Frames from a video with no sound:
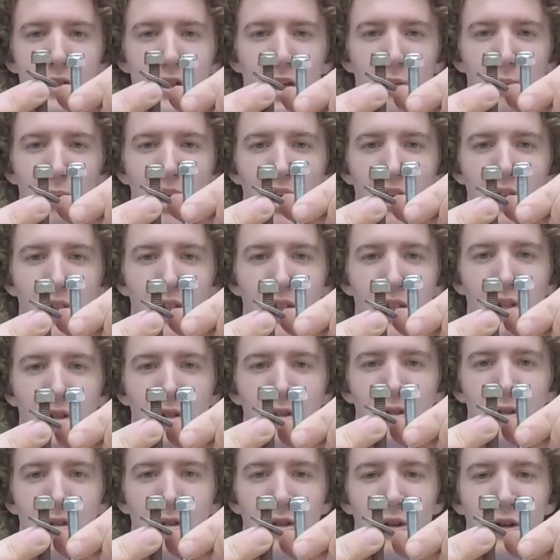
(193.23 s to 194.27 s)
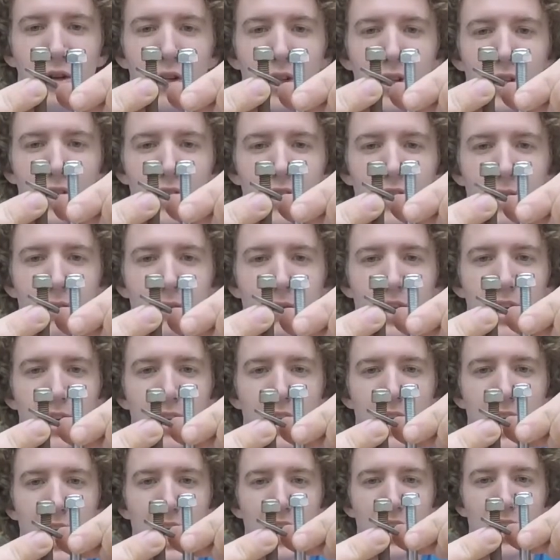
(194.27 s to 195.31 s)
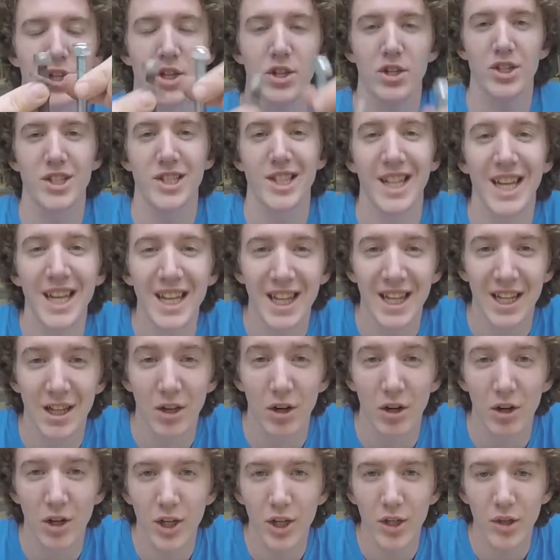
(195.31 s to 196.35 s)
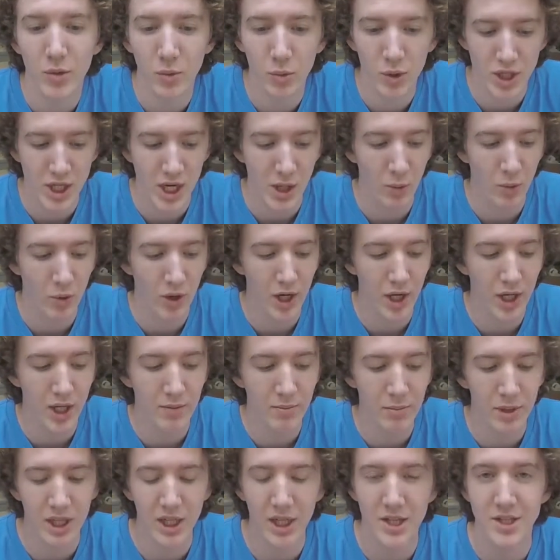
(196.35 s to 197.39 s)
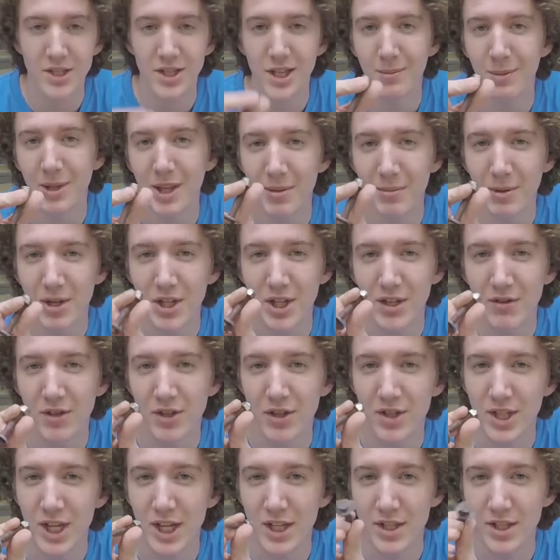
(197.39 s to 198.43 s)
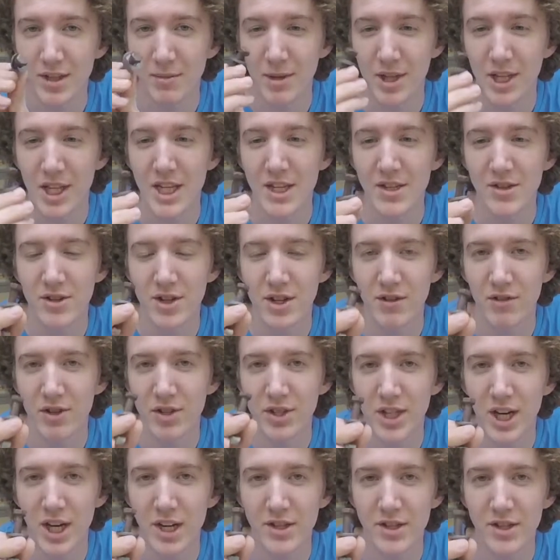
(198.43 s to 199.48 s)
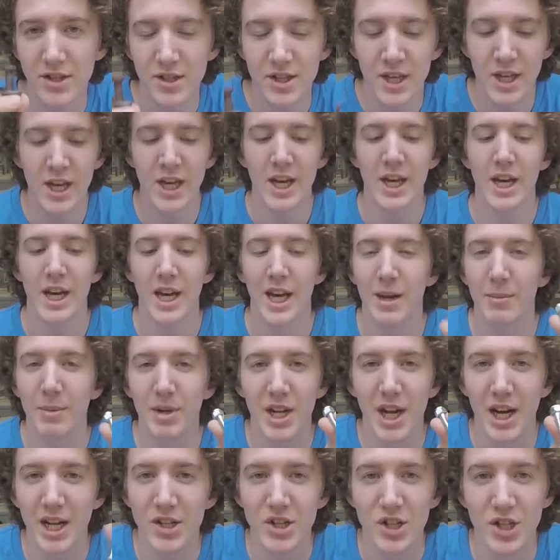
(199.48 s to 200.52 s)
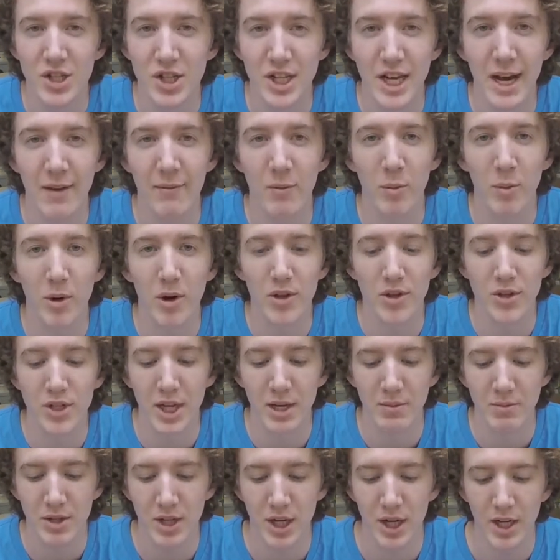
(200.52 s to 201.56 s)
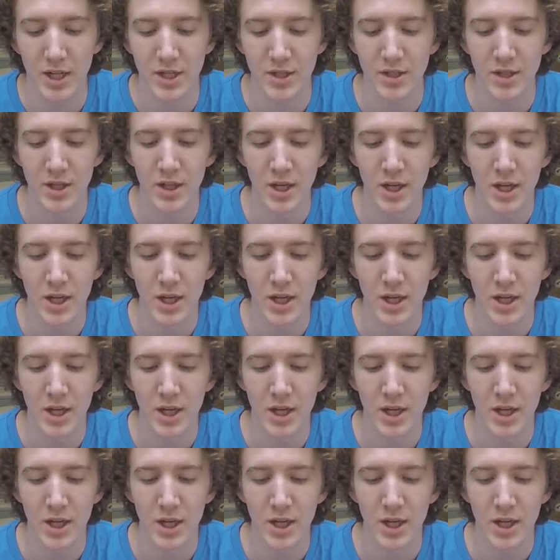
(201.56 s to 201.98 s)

comparison, literally the same size. Actually, they're slightly longer, which I wanted because some of them are different. Some of these are different sizes, and it'd be nice just to have them all the same size.